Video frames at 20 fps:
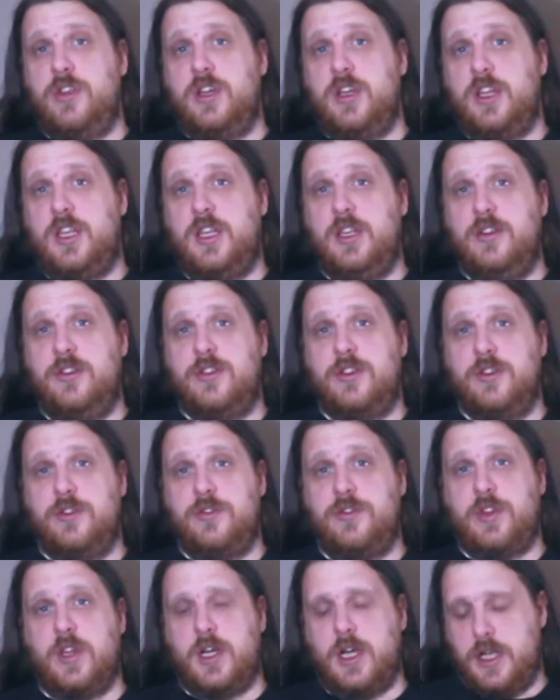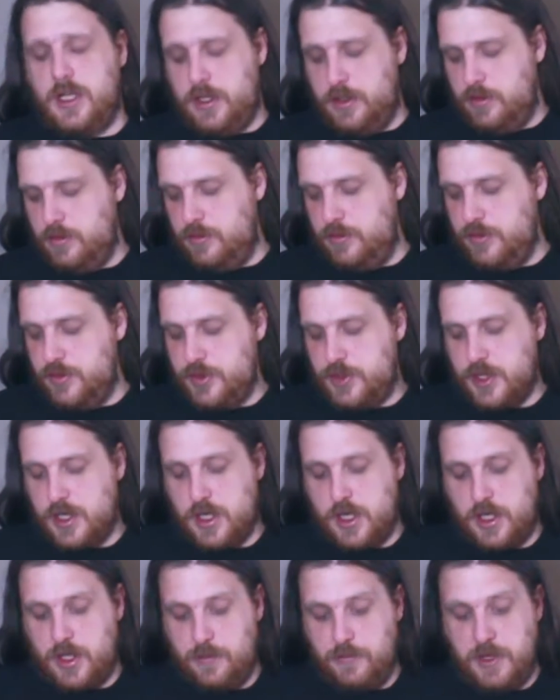and adhesives that I use,
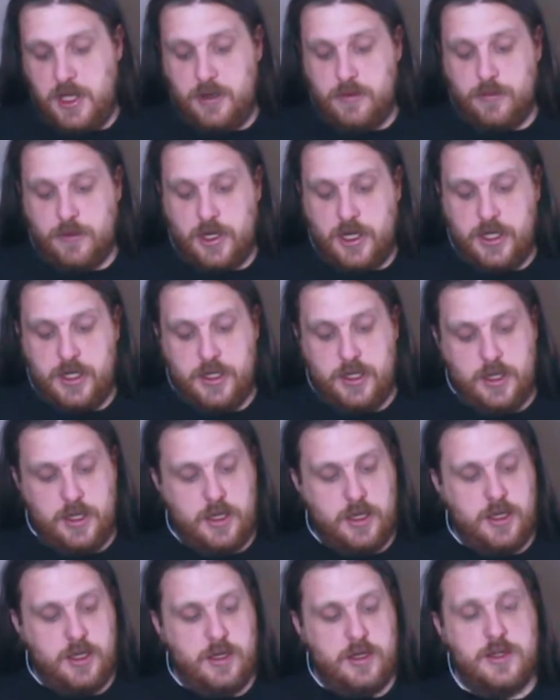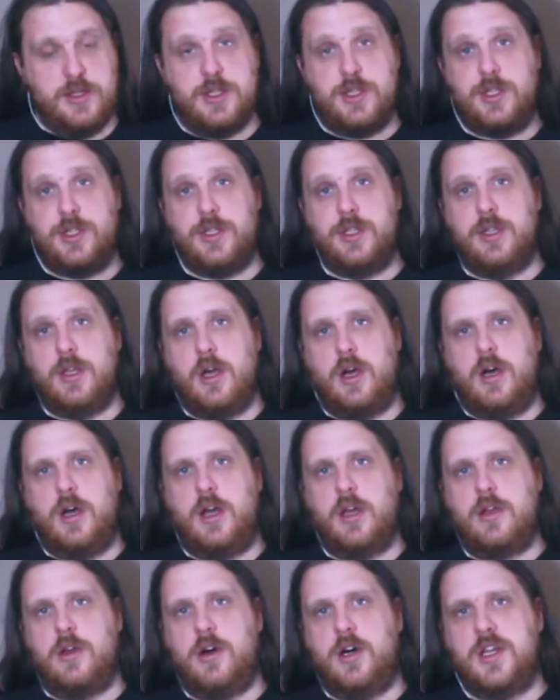the main one is
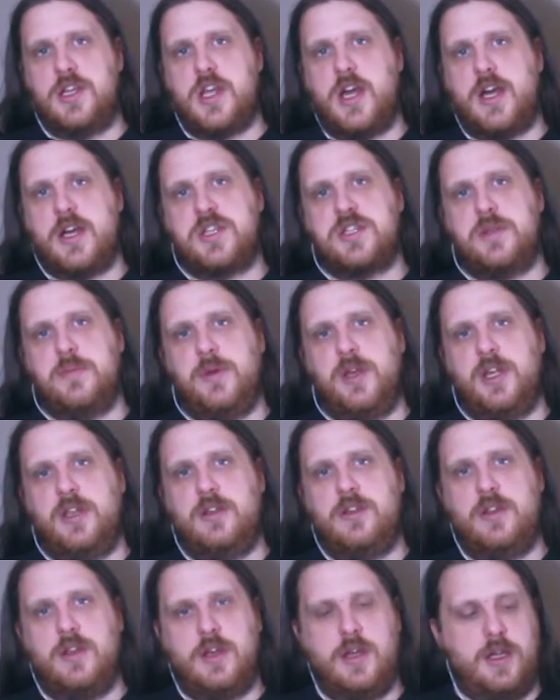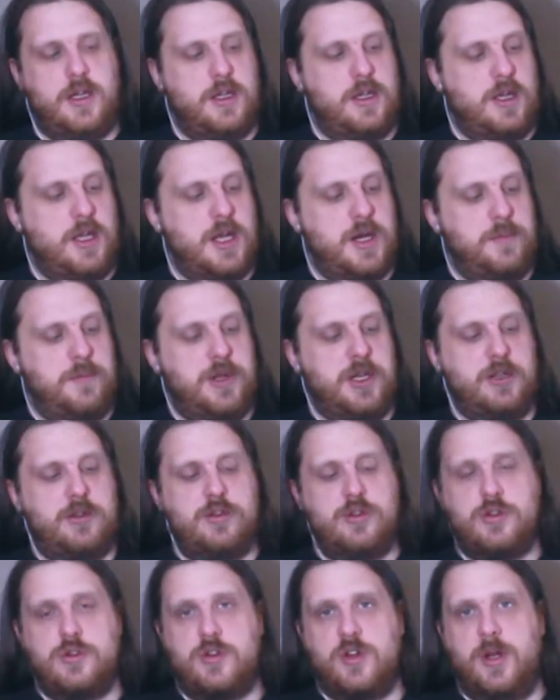contact cement. You can get a big
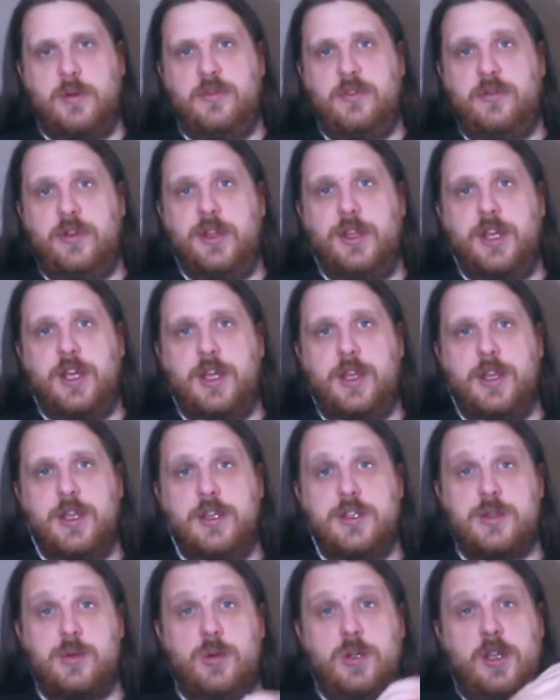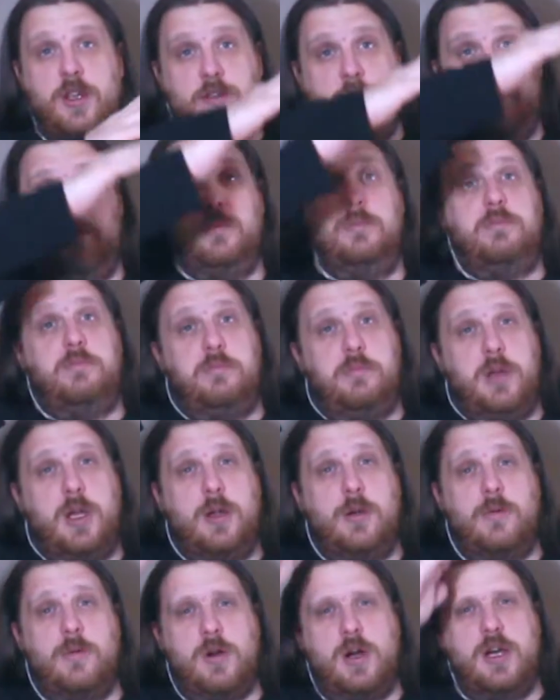drum of it like this, or you can even
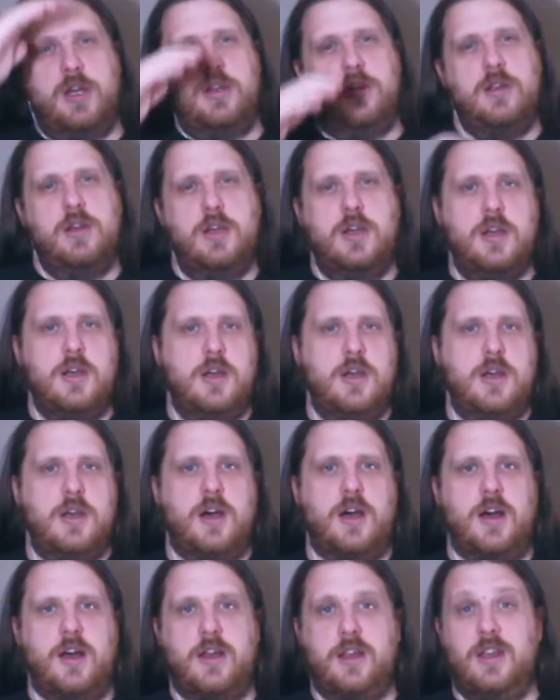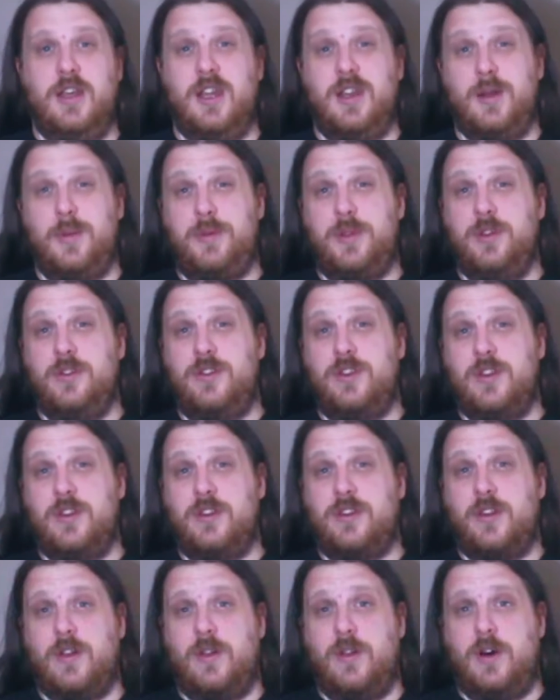bigger one. You end up using
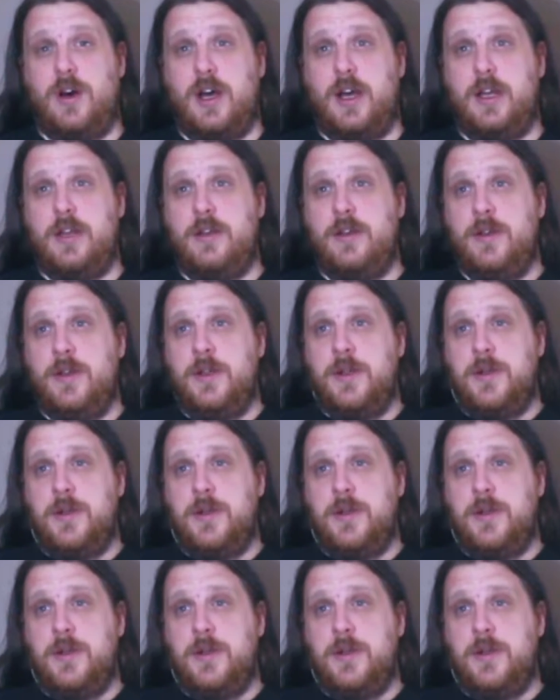this a lot.